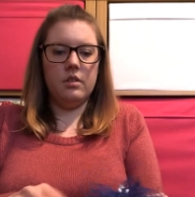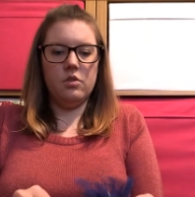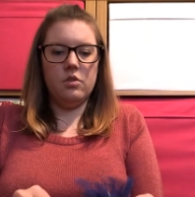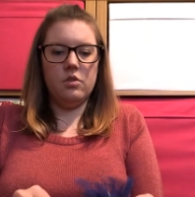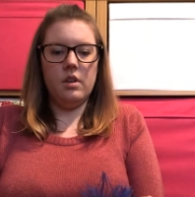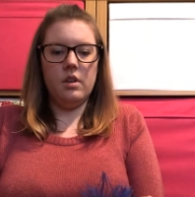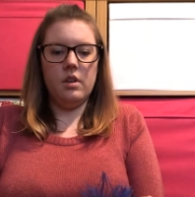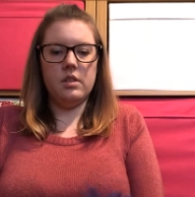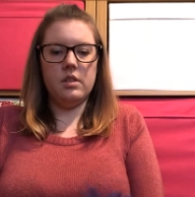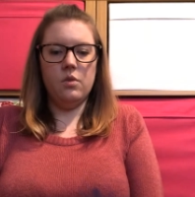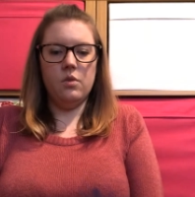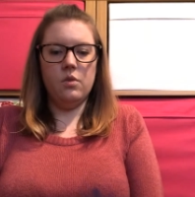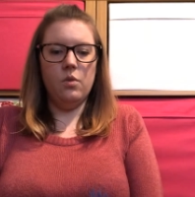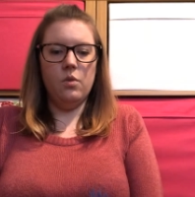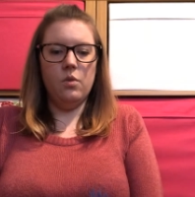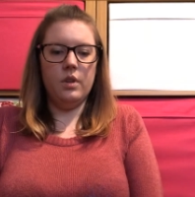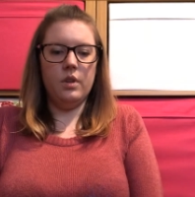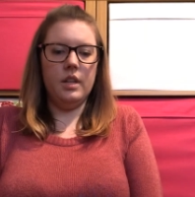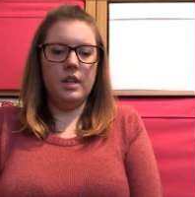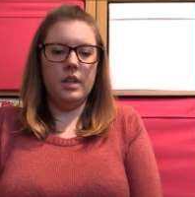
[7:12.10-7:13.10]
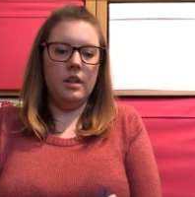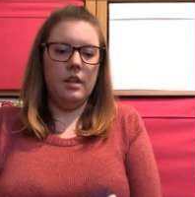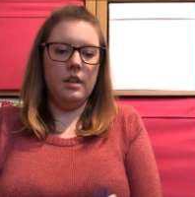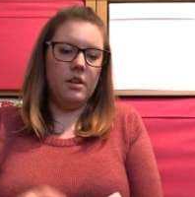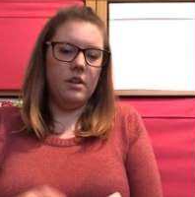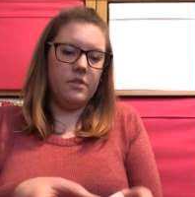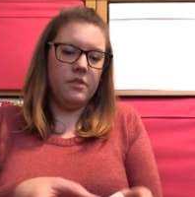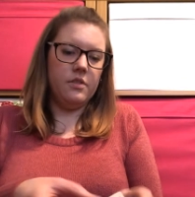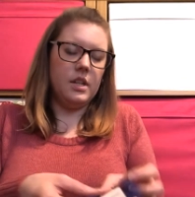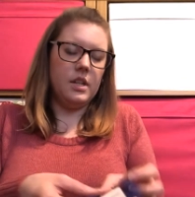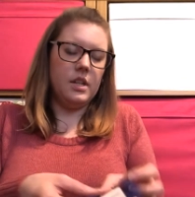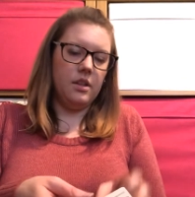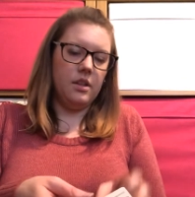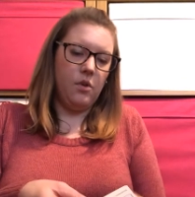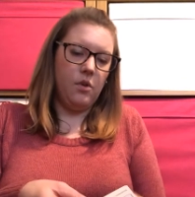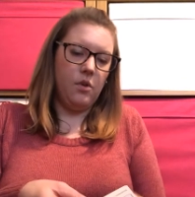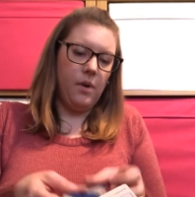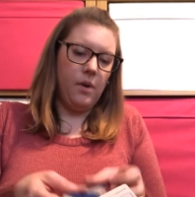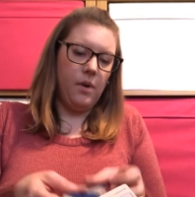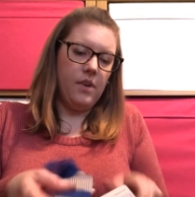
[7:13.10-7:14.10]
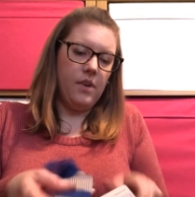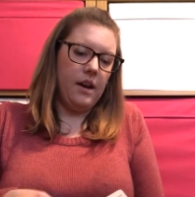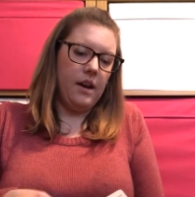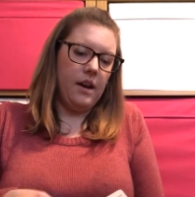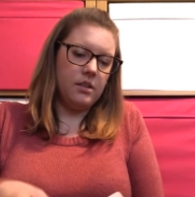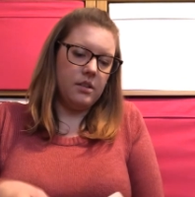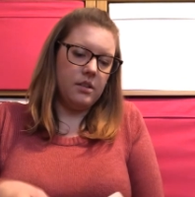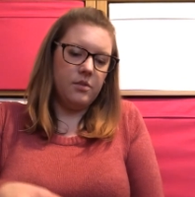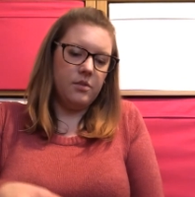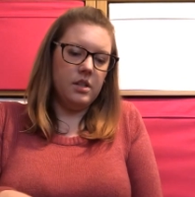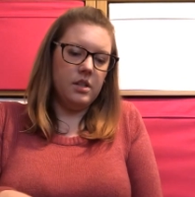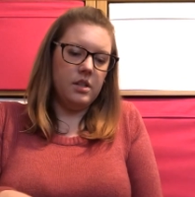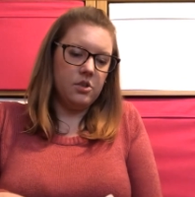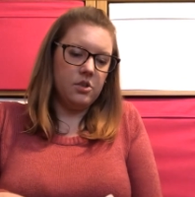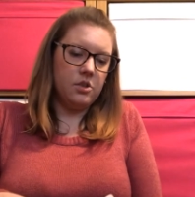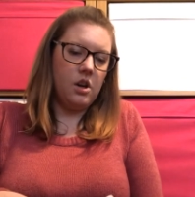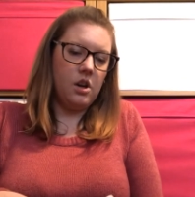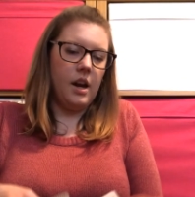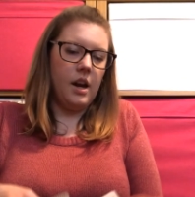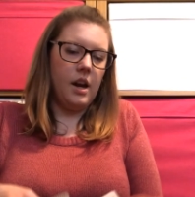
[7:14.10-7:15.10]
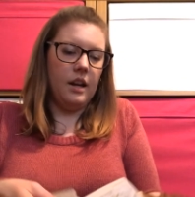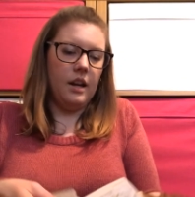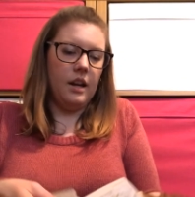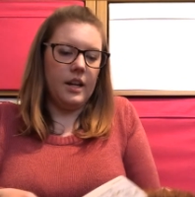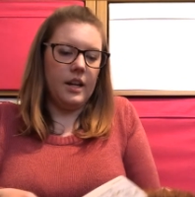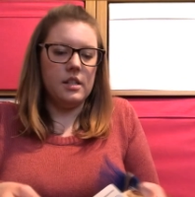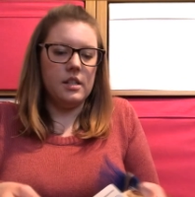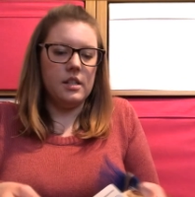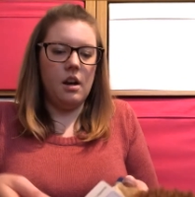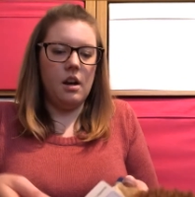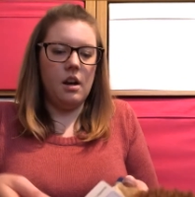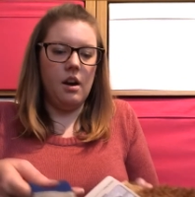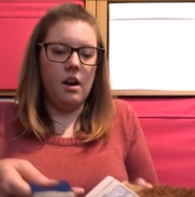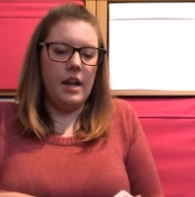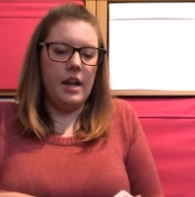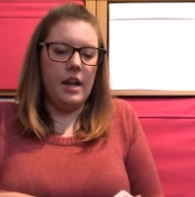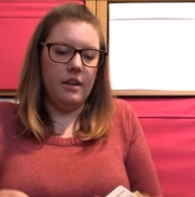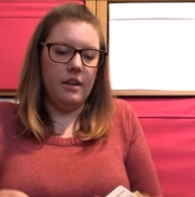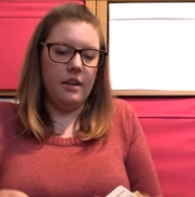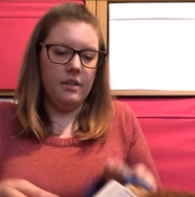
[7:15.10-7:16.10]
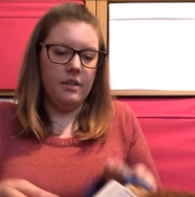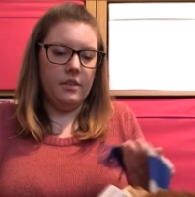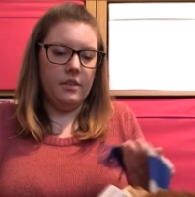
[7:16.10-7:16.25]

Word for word: Trying to awkwardly, oh I've done it the wrong way around. I need to tie it like a tie.